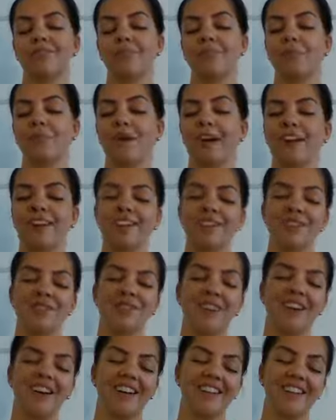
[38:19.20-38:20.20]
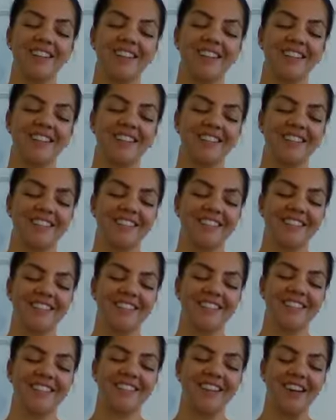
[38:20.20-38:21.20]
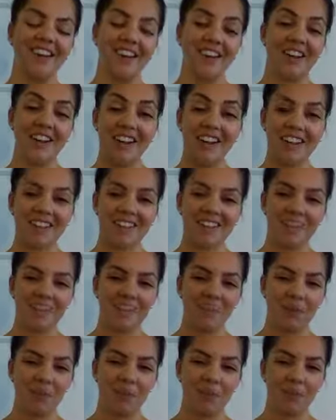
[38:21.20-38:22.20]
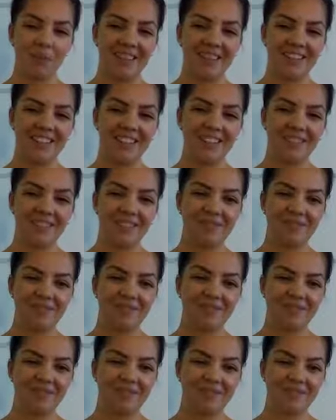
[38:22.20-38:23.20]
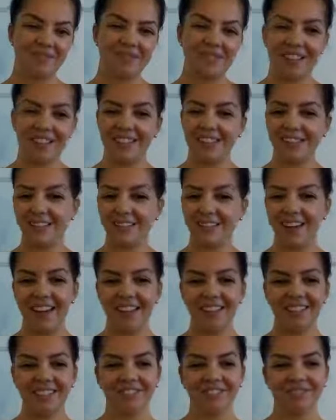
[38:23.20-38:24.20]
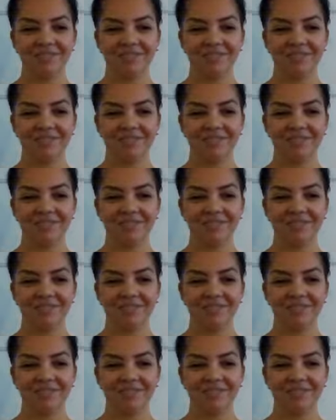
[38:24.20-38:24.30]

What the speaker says: If your mind has wandered or your eyes have opened, that's okay.